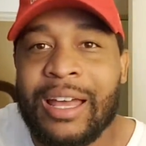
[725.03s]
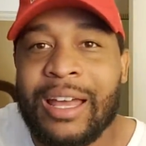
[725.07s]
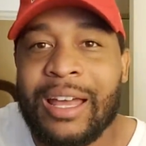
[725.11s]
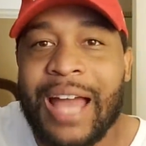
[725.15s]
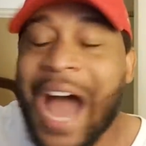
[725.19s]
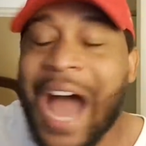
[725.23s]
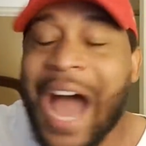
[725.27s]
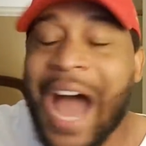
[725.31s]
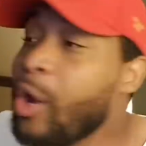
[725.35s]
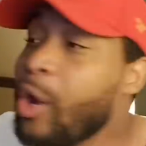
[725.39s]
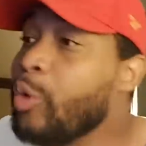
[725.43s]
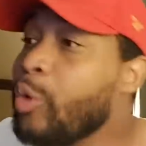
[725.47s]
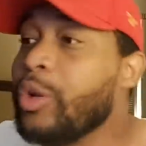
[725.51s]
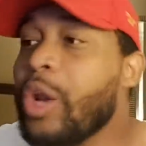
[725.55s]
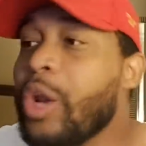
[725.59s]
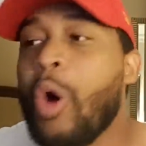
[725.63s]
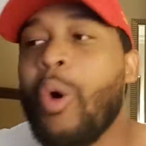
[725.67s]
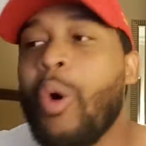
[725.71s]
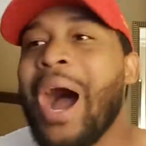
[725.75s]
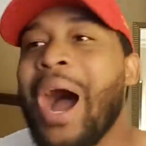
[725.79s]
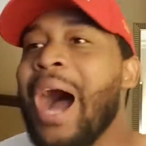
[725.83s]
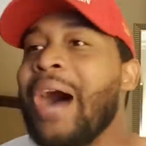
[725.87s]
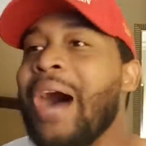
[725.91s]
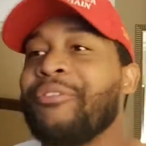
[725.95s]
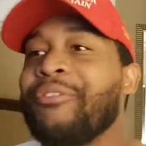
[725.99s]
I don't know
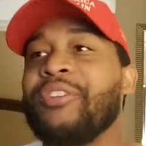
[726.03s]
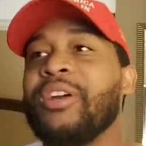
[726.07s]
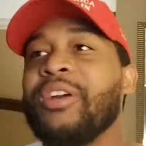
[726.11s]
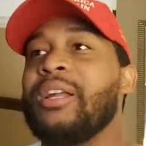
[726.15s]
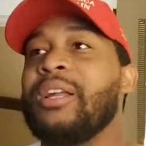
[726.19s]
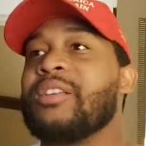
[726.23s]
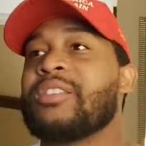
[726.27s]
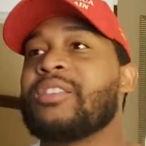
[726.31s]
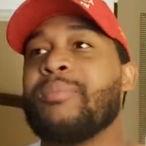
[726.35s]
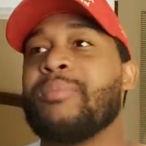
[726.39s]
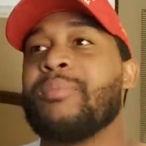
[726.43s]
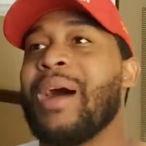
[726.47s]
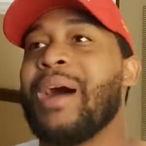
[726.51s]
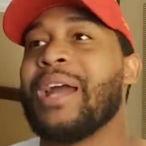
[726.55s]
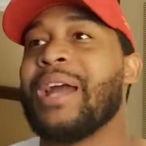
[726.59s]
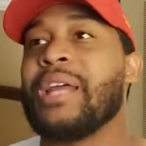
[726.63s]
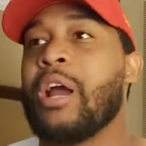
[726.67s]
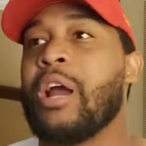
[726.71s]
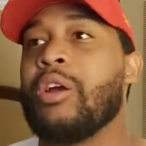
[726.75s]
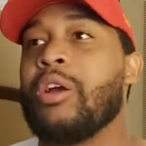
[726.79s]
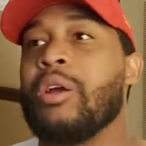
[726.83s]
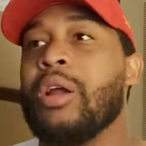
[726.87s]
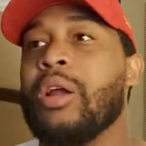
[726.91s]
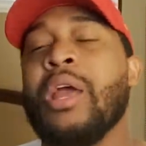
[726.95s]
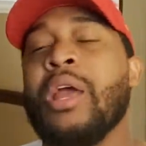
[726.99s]
how I feel if somebody
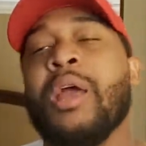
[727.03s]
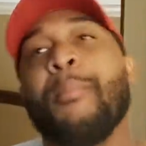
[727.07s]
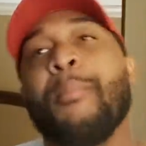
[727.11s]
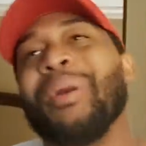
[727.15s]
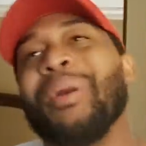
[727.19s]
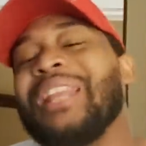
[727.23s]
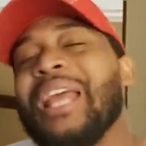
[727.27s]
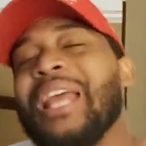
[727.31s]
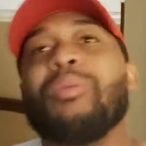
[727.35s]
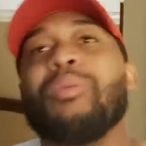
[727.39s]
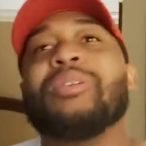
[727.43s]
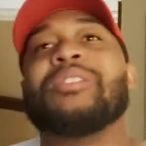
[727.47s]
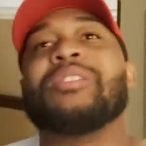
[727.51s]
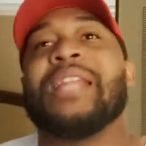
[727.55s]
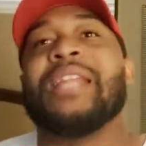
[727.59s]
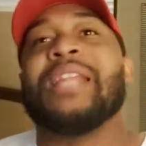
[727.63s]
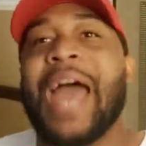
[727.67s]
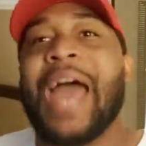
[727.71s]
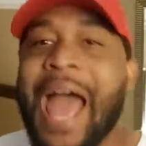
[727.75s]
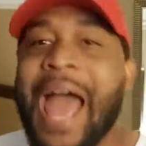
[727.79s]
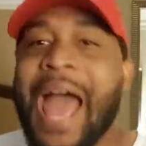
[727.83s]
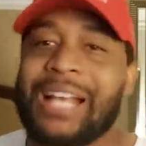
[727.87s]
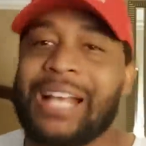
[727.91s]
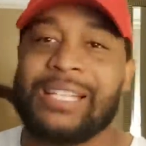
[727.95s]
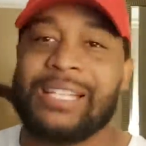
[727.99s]
hurt, but it was an
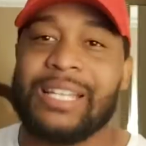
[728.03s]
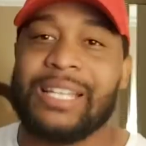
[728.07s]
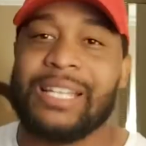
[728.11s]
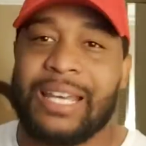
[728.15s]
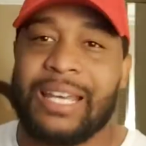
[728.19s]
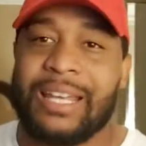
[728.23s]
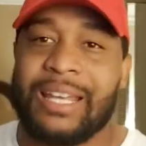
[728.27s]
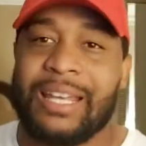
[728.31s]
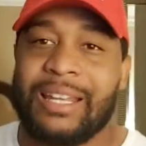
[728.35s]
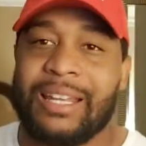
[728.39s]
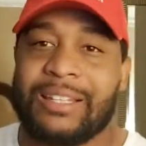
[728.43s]
accident.